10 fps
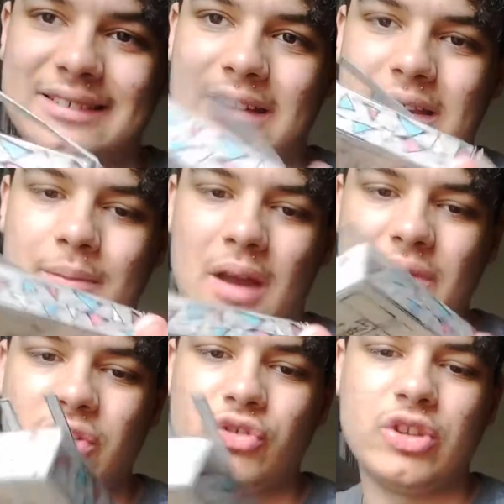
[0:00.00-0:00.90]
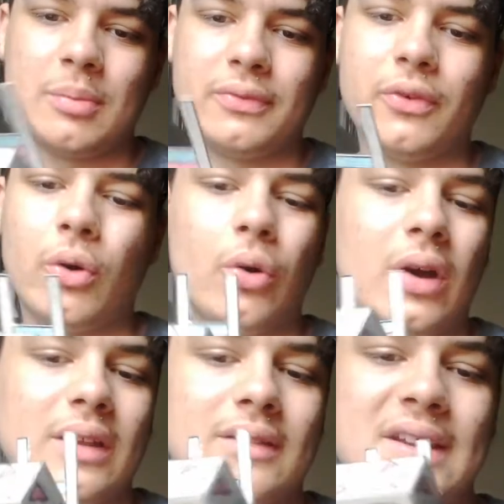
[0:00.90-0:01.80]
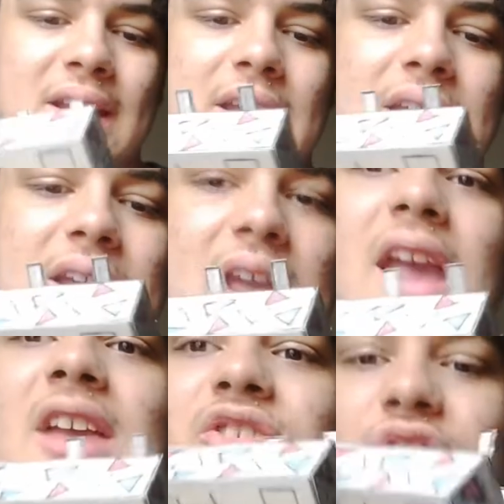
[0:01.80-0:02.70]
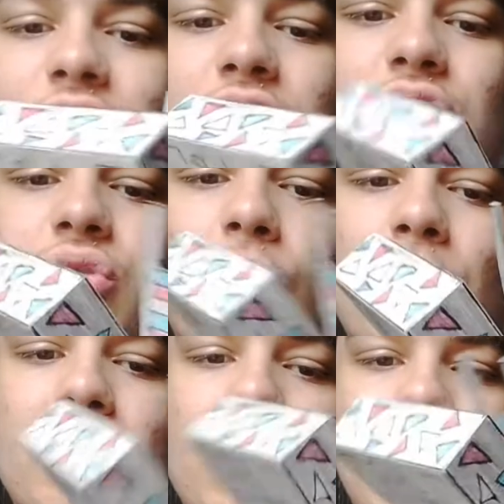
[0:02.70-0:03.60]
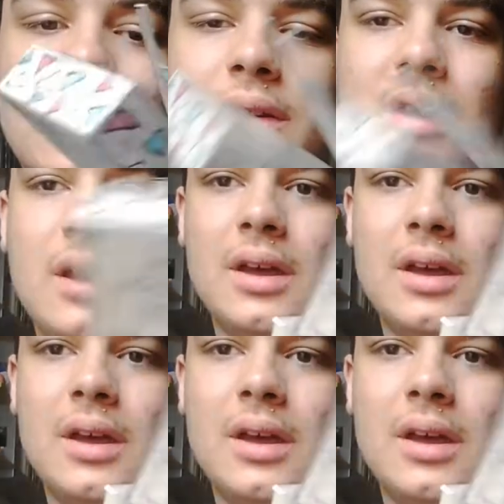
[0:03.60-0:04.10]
I've used it before, and it's an uncontrollable one.